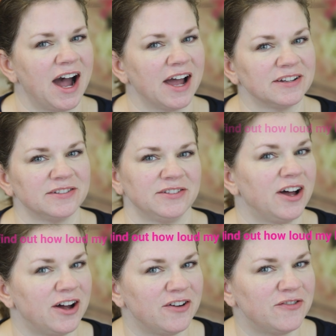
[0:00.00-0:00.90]
I
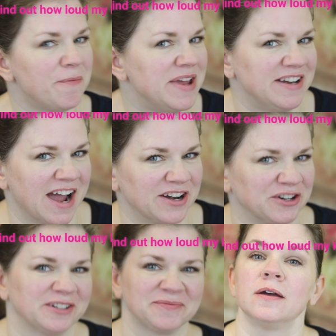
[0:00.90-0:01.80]
love a
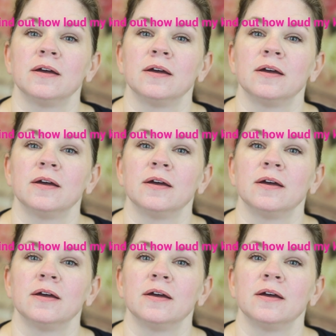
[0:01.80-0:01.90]
midnighter.